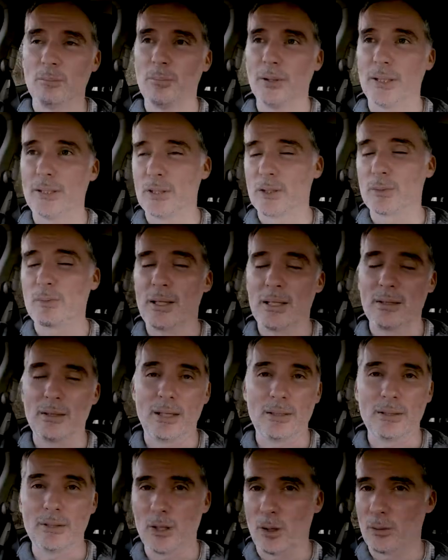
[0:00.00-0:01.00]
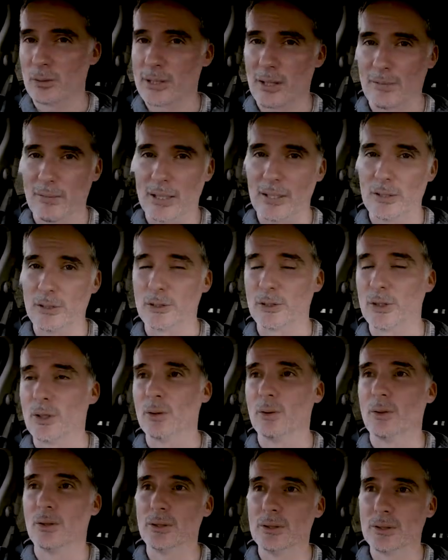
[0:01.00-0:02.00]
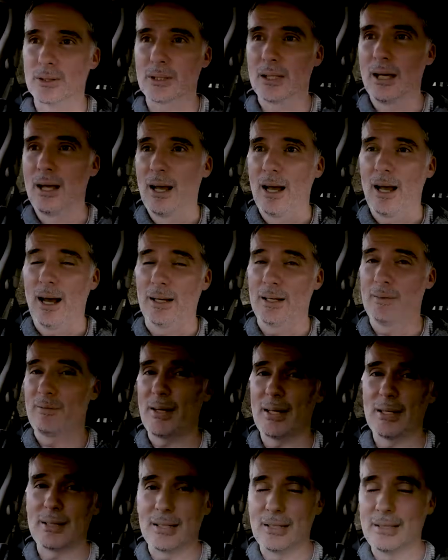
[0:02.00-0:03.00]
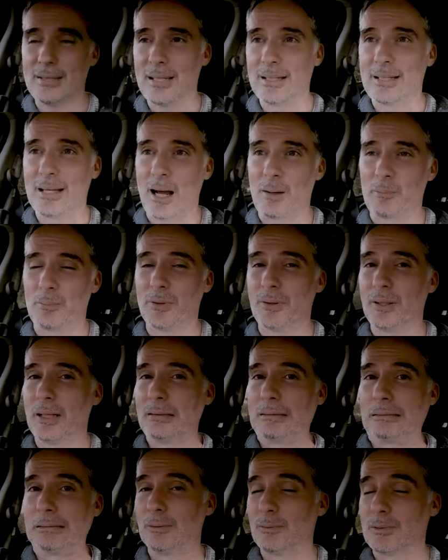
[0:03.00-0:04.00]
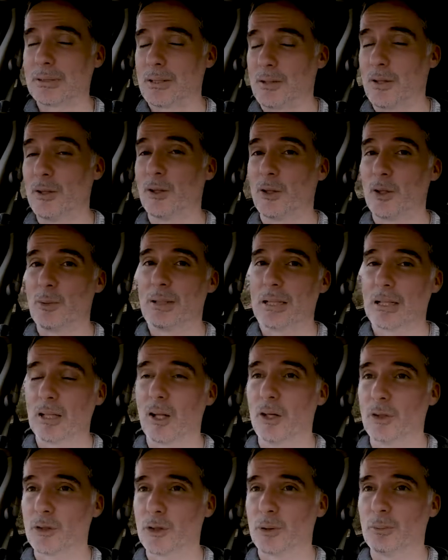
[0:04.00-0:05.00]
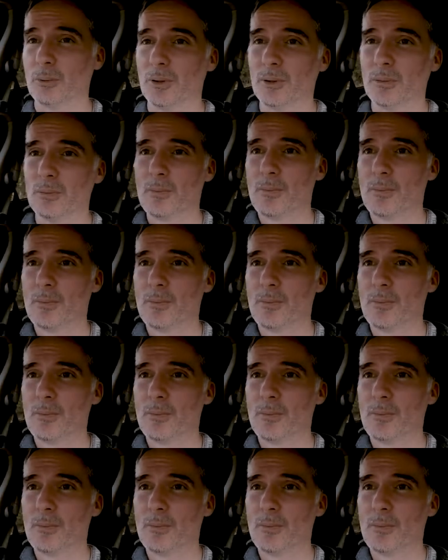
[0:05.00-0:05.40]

but it does mean they don't have any insurance, and if anything did happen, then obviously they're going to be in a lot of trouble.